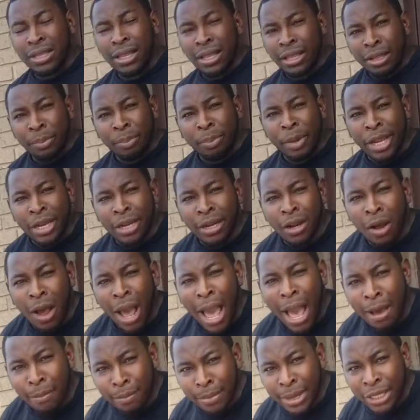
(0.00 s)
depending on
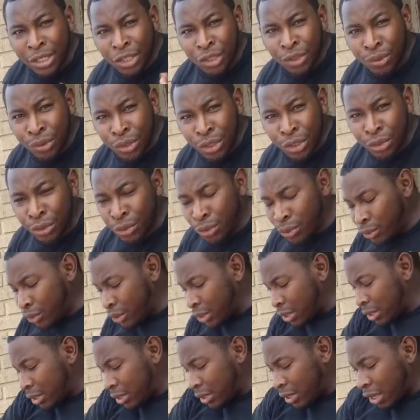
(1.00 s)
how much you
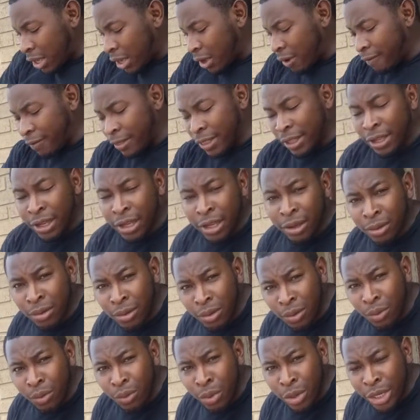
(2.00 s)
use of the
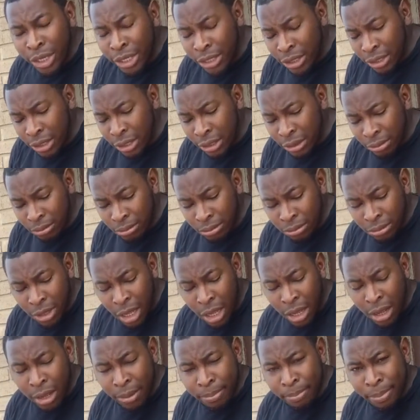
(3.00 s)
wood
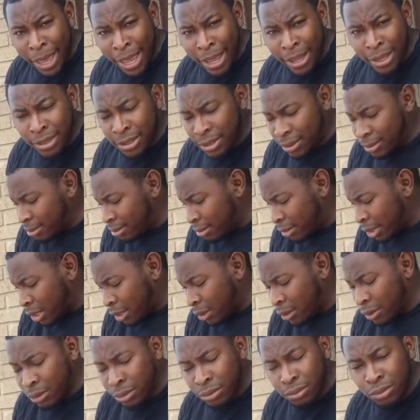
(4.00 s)
paste,
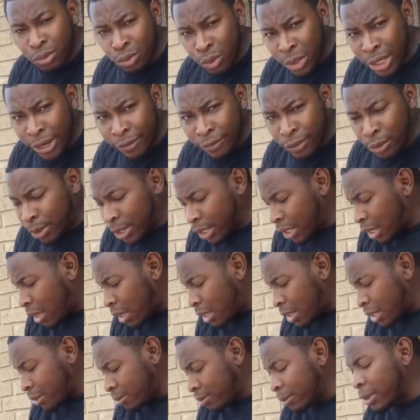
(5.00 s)
glue, whatever you want to
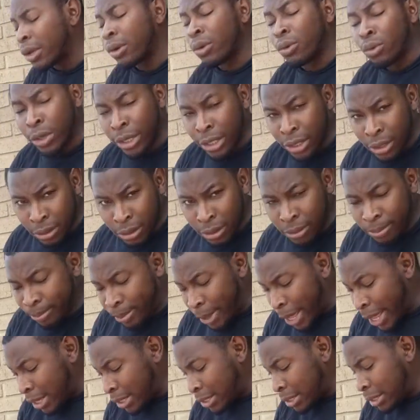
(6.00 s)
call it, wood
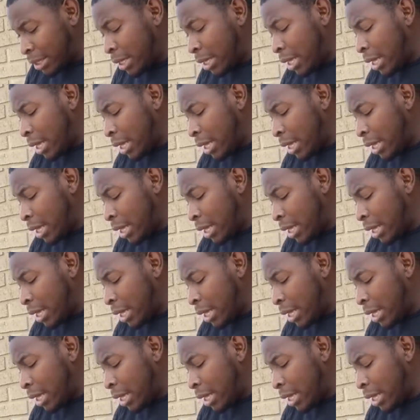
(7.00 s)
paste,